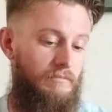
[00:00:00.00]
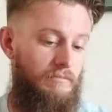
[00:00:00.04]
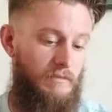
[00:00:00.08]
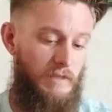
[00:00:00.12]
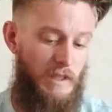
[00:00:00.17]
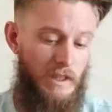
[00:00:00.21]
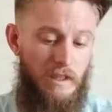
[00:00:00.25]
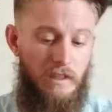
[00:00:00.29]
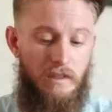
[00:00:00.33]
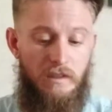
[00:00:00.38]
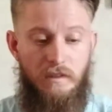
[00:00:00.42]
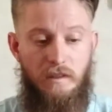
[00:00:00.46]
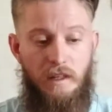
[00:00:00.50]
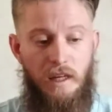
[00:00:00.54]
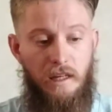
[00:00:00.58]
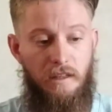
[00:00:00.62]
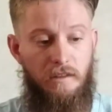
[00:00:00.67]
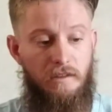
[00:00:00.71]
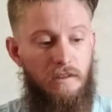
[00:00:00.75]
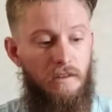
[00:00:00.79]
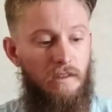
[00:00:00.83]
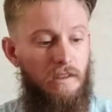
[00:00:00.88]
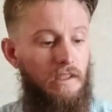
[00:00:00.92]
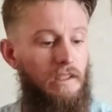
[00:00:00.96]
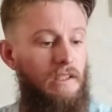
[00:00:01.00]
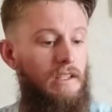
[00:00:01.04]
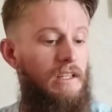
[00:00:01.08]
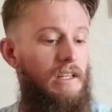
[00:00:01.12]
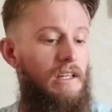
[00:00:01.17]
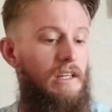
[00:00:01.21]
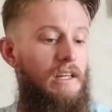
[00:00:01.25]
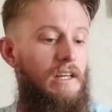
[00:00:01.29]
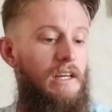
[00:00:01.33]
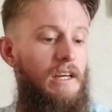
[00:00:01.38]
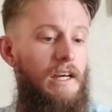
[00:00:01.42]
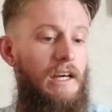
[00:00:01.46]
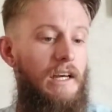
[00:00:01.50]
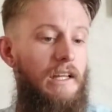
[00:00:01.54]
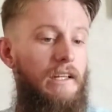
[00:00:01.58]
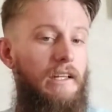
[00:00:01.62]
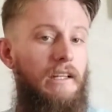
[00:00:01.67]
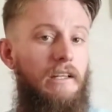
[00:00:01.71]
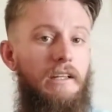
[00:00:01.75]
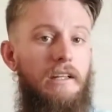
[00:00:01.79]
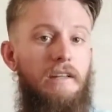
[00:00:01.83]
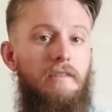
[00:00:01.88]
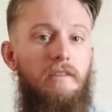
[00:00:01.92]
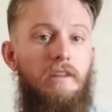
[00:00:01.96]
this actually, and
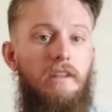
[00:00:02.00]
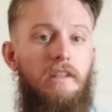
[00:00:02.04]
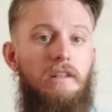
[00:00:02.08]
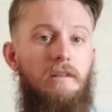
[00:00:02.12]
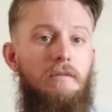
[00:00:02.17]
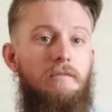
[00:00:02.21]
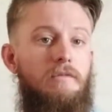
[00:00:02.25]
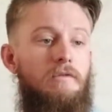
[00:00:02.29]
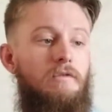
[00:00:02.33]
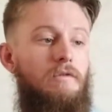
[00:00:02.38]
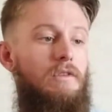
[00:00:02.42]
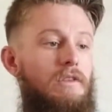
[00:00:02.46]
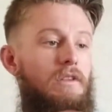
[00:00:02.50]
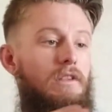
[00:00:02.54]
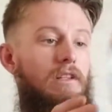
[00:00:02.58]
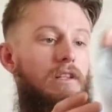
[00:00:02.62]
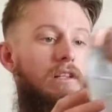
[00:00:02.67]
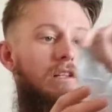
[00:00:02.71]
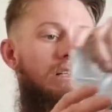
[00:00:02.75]
it even comes with